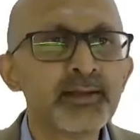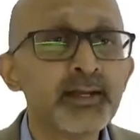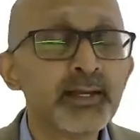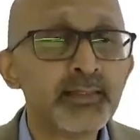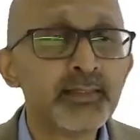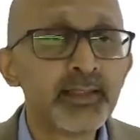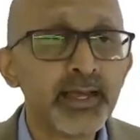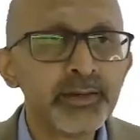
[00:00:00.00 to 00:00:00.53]

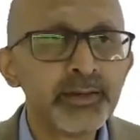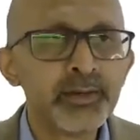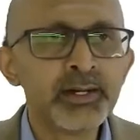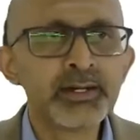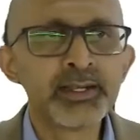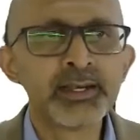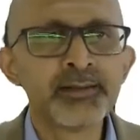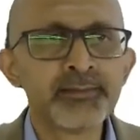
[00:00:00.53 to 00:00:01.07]
thyroid
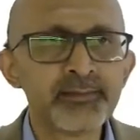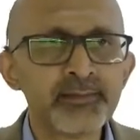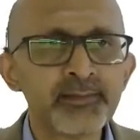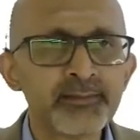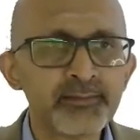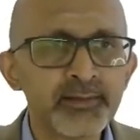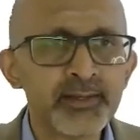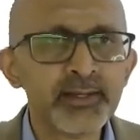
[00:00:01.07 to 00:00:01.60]
cancers,
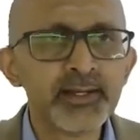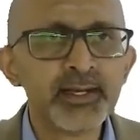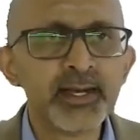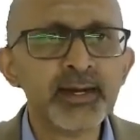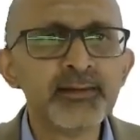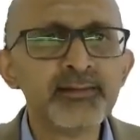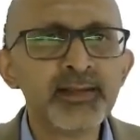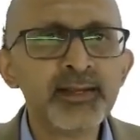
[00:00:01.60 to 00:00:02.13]
and
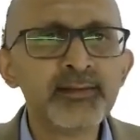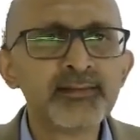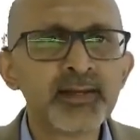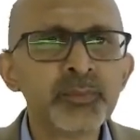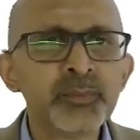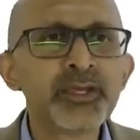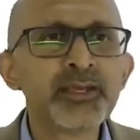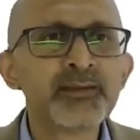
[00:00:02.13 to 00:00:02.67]
in some
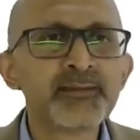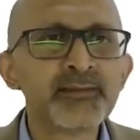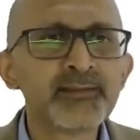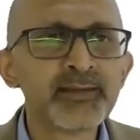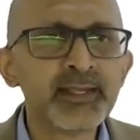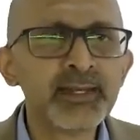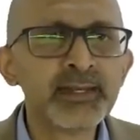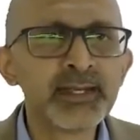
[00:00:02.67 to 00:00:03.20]
cases,
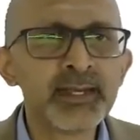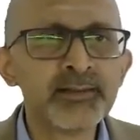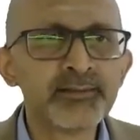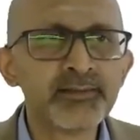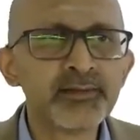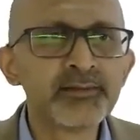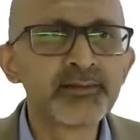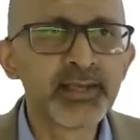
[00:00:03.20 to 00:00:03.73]
skin cancers
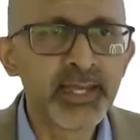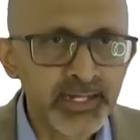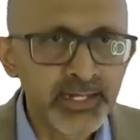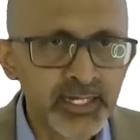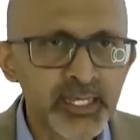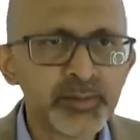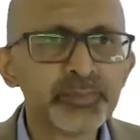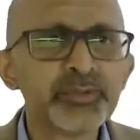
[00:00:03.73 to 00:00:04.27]
can
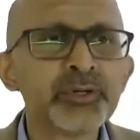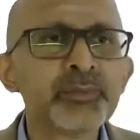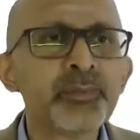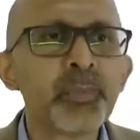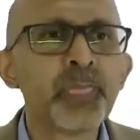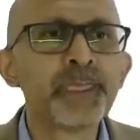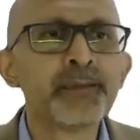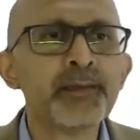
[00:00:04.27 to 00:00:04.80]
happen.
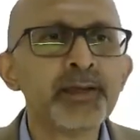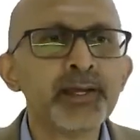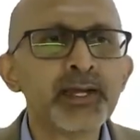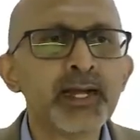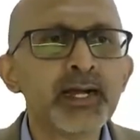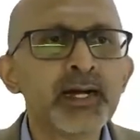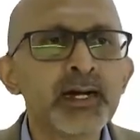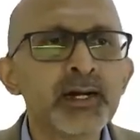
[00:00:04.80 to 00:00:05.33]

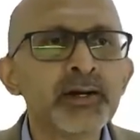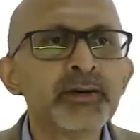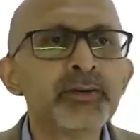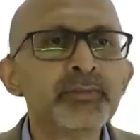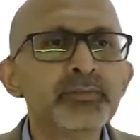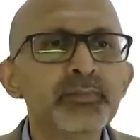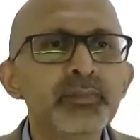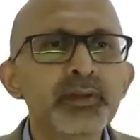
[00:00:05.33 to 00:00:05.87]

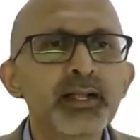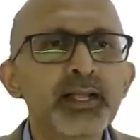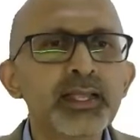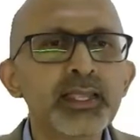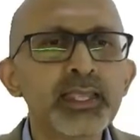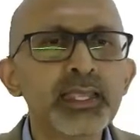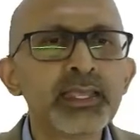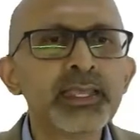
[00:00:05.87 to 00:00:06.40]

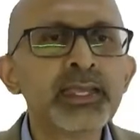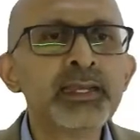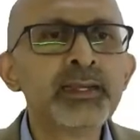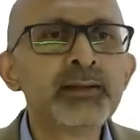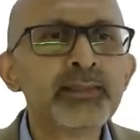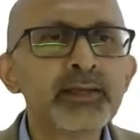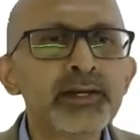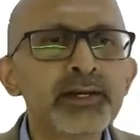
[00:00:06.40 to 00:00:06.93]
Again, in
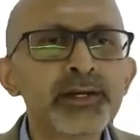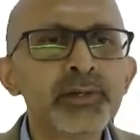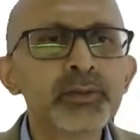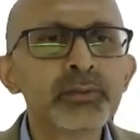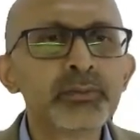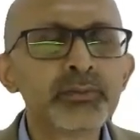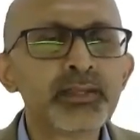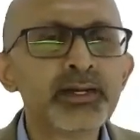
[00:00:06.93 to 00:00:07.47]
30 to
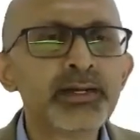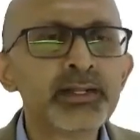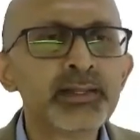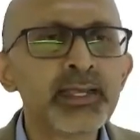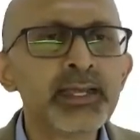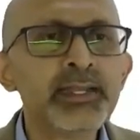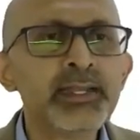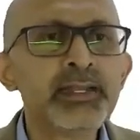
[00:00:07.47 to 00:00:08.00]

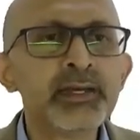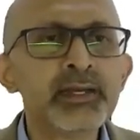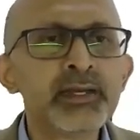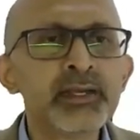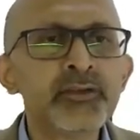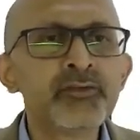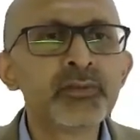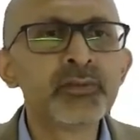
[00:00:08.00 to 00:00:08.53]
39 year
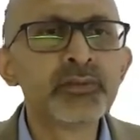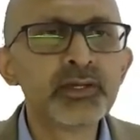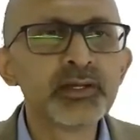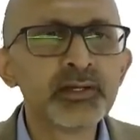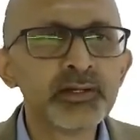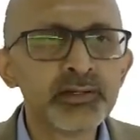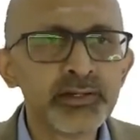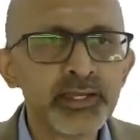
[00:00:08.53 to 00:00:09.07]

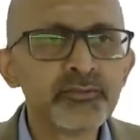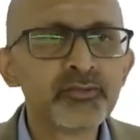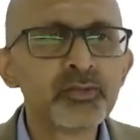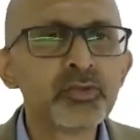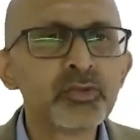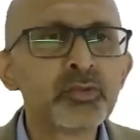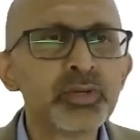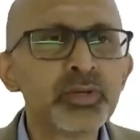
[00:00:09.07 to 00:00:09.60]
age group,
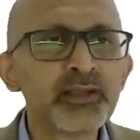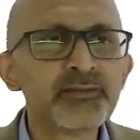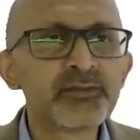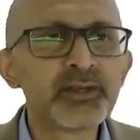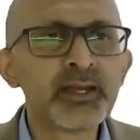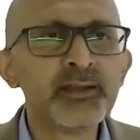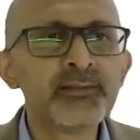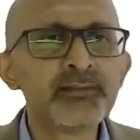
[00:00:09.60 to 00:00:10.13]
breast
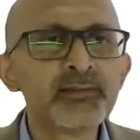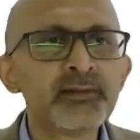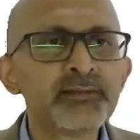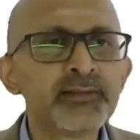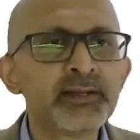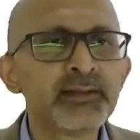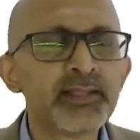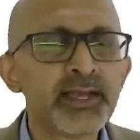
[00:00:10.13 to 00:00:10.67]
cancers and
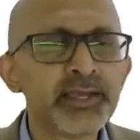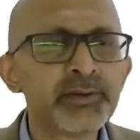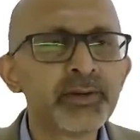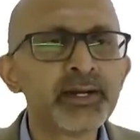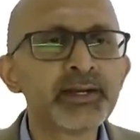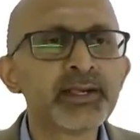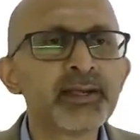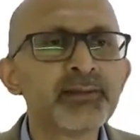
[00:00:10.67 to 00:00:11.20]
thyroid
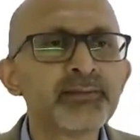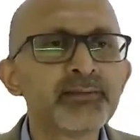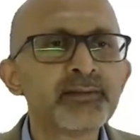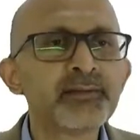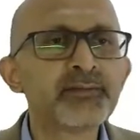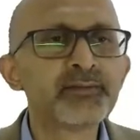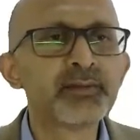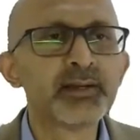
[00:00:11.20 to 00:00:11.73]

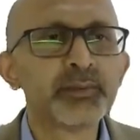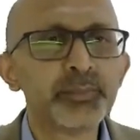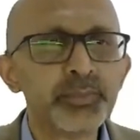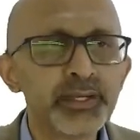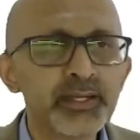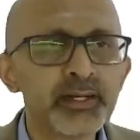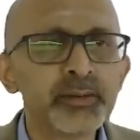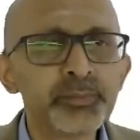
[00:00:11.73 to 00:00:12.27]
cancers pick
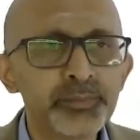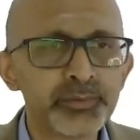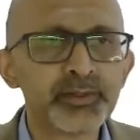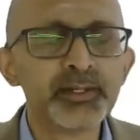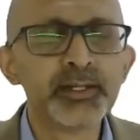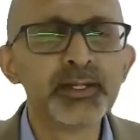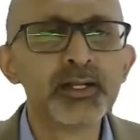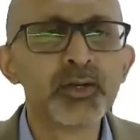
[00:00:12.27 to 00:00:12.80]
up
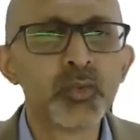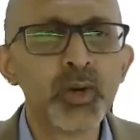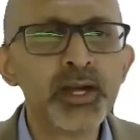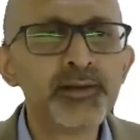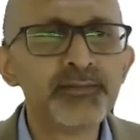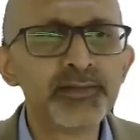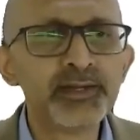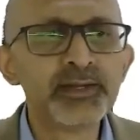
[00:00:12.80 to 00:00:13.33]
quite
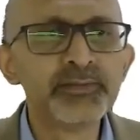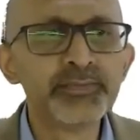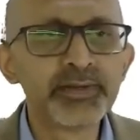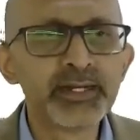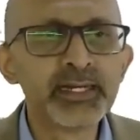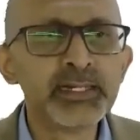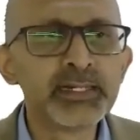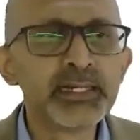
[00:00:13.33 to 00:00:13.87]

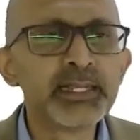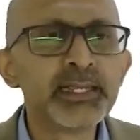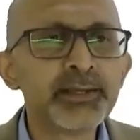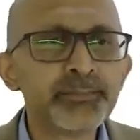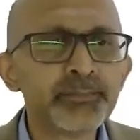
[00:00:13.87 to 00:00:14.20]
significantly.